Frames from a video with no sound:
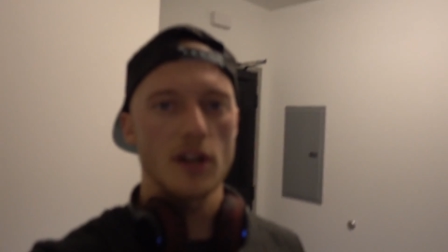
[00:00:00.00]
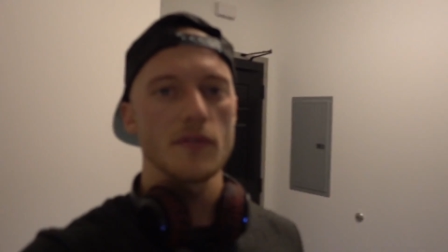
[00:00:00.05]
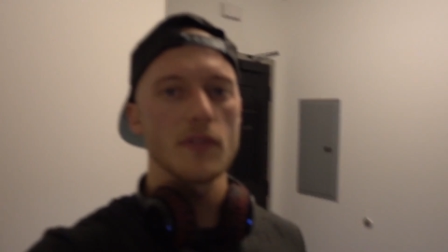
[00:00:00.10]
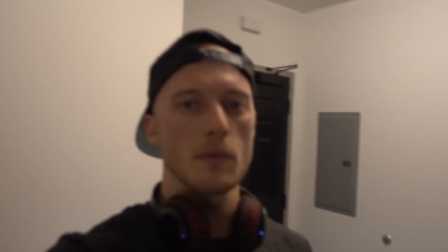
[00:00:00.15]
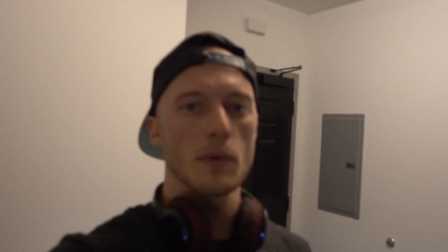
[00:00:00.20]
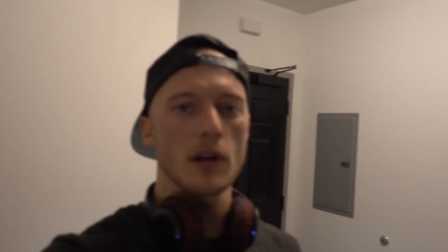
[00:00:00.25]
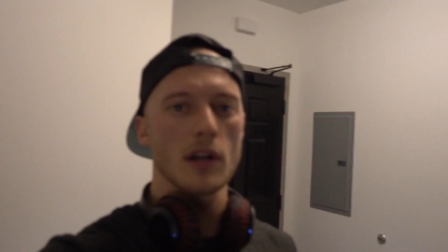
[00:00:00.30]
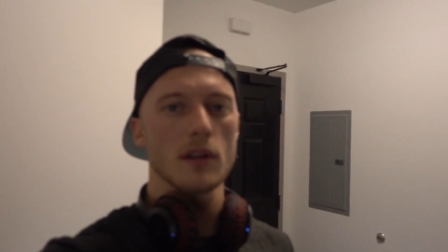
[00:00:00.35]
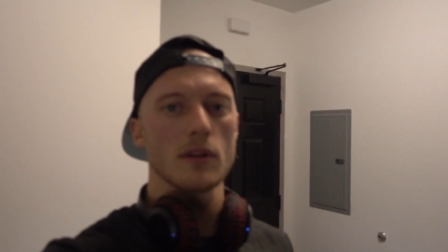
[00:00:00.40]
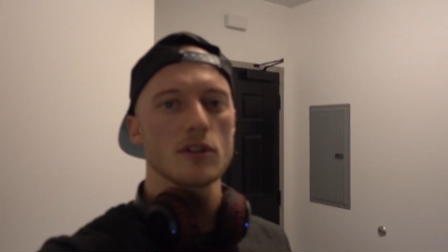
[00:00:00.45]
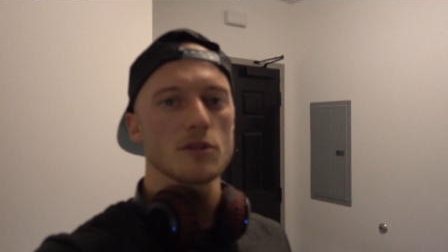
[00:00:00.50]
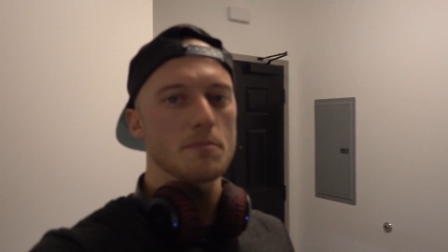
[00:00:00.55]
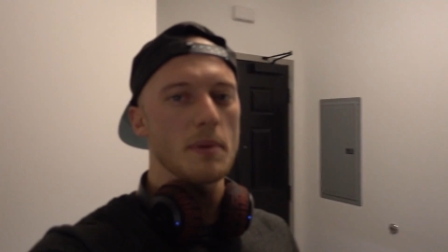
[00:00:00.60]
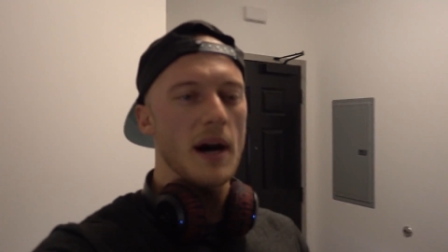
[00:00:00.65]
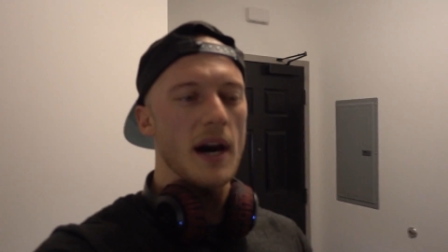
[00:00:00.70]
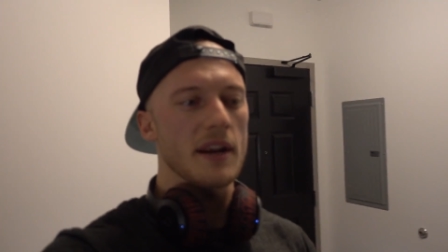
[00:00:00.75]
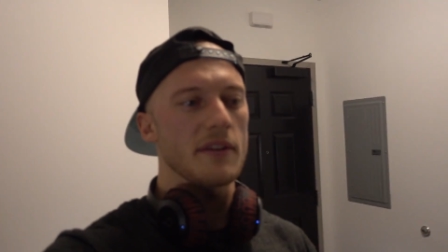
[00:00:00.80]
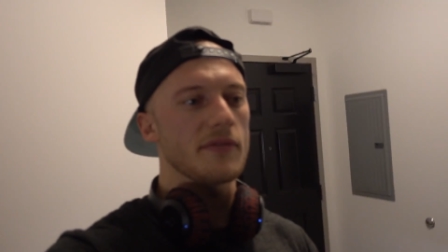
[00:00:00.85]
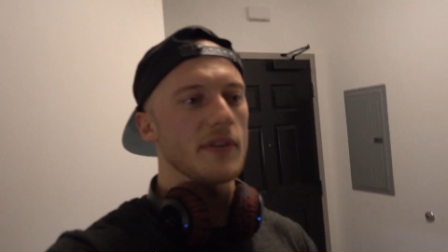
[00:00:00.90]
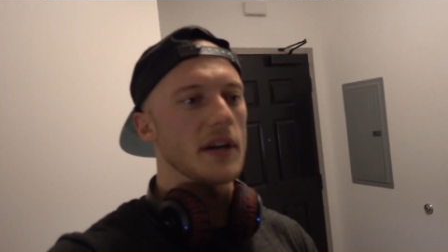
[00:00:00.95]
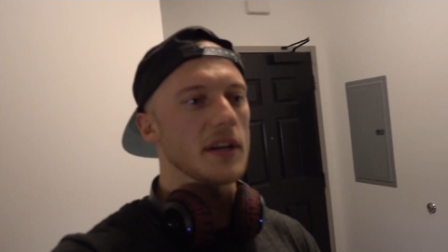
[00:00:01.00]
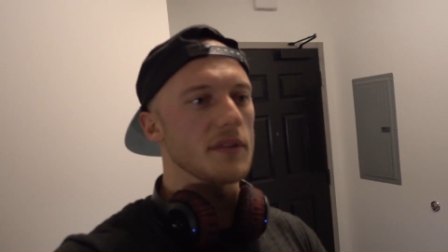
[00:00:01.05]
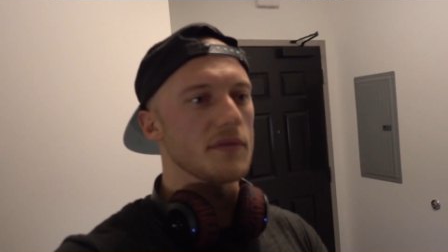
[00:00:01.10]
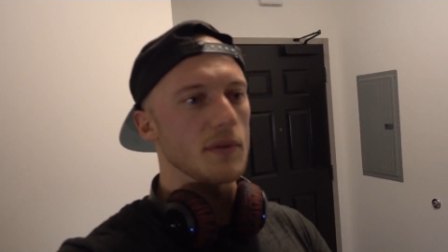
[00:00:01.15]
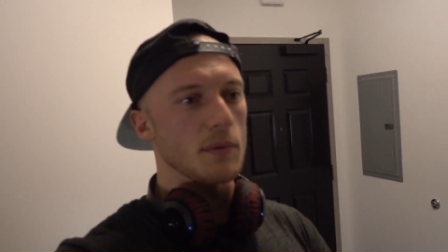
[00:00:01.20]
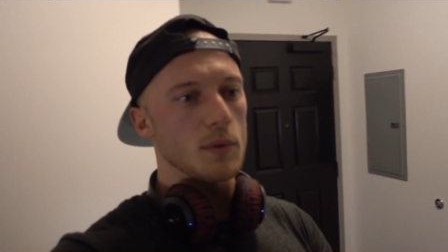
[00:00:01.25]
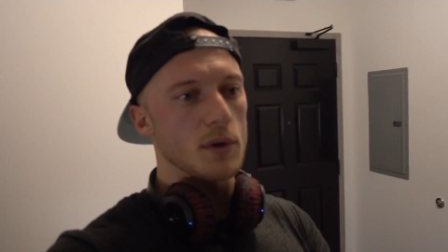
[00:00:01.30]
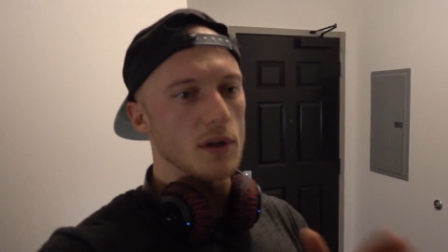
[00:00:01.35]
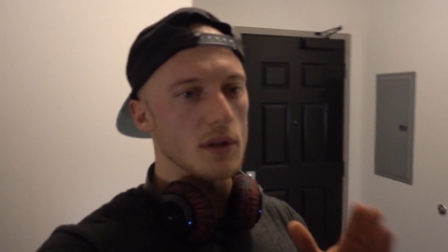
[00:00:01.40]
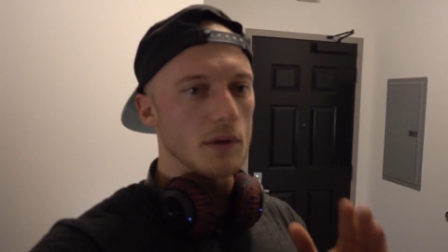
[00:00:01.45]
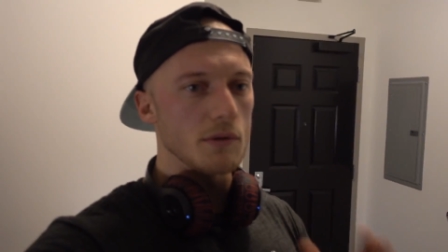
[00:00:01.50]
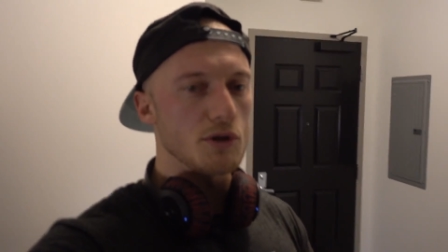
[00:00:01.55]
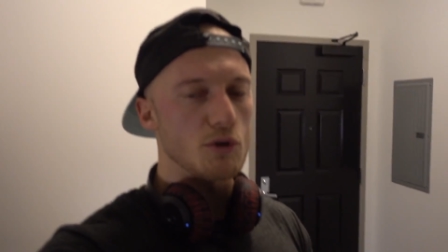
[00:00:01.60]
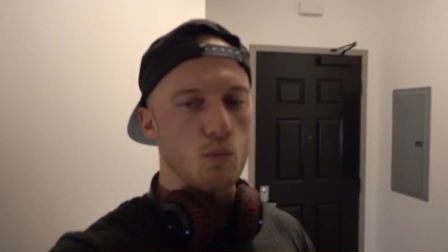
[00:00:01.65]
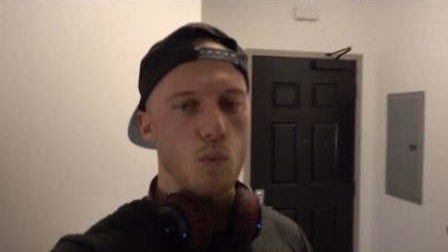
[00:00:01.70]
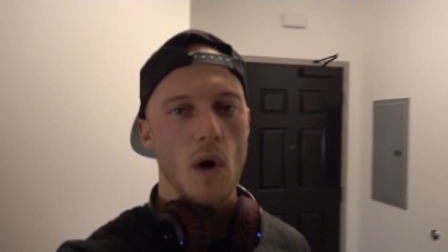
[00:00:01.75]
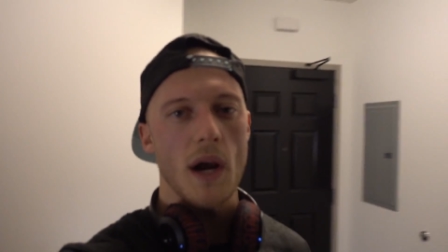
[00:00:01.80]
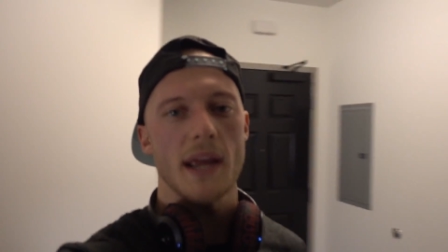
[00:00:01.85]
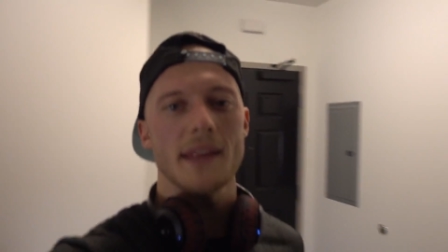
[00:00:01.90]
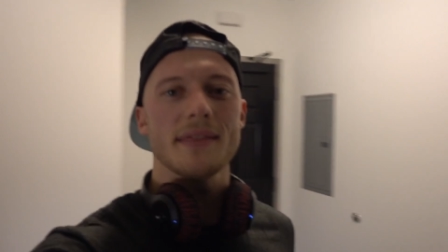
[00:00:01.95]
If you want to lose body fat, if you want to
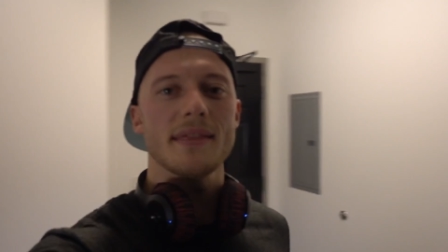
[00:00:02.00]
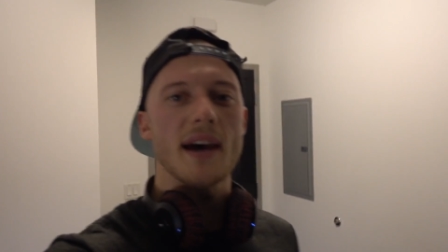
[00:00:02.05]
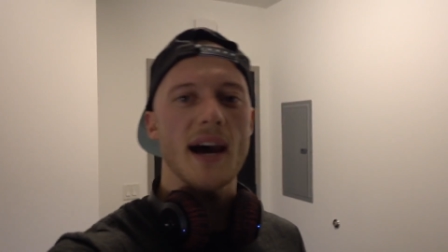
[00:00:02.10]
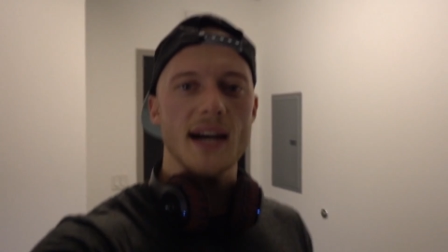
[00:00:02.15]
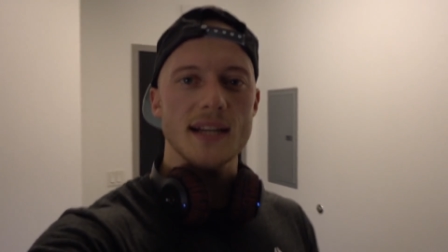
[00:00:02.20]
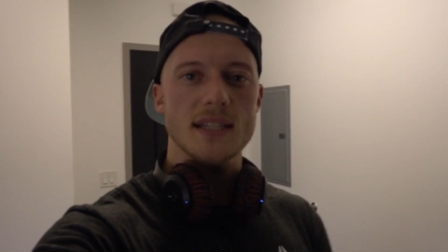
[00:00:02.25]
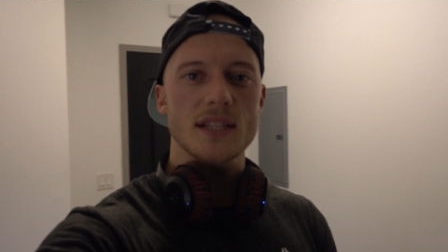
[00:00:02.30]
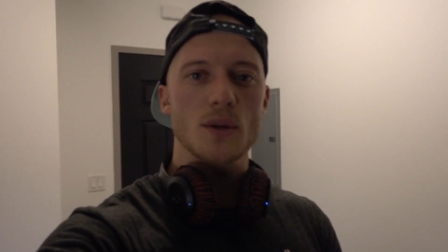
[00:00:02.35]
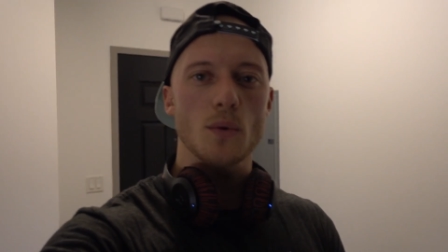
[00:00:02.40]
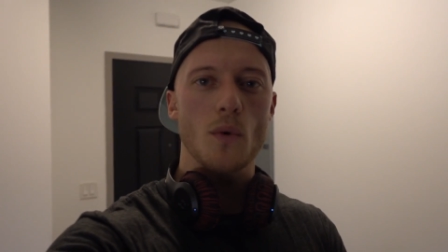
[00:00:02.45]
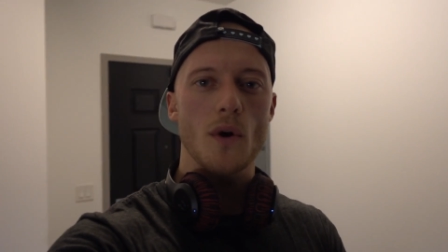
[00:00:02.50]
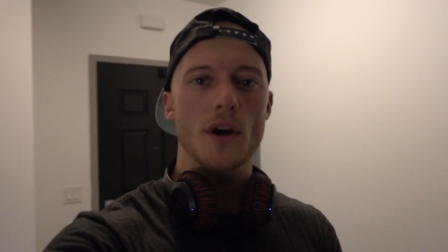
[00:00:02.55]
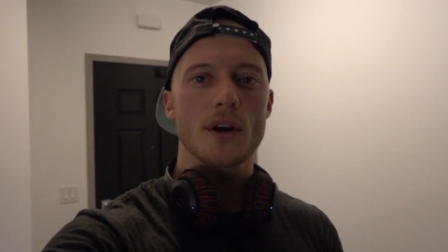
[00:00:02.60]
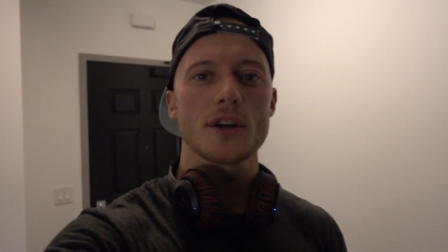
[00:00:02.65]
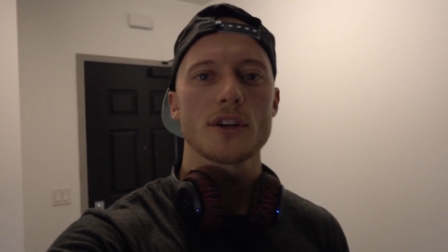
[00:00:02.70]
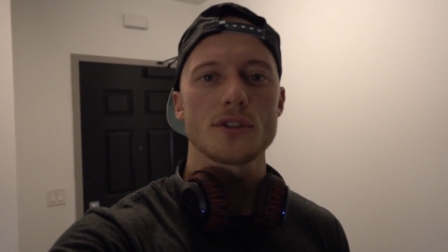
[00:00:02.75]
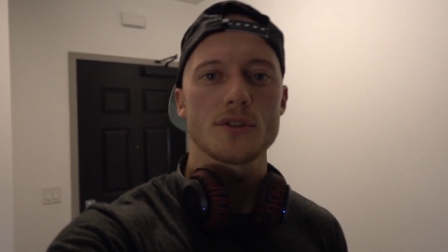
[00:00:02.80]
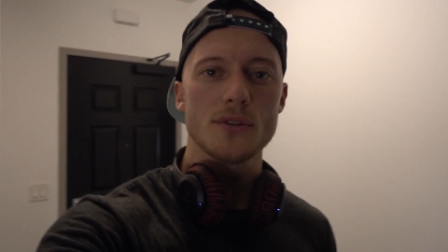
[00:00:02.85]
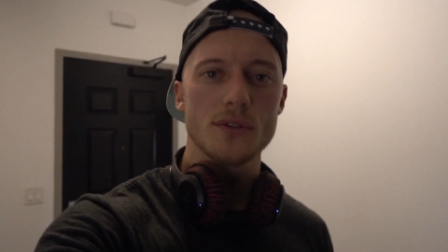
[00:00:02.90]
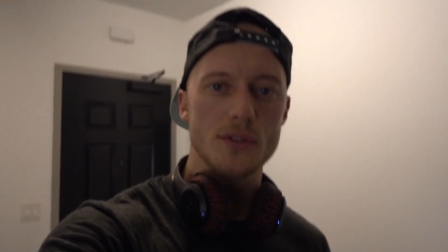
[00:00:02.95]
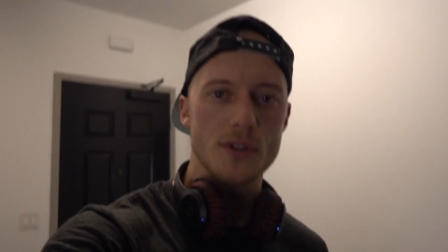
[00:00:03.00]
lose weight, that's the workout to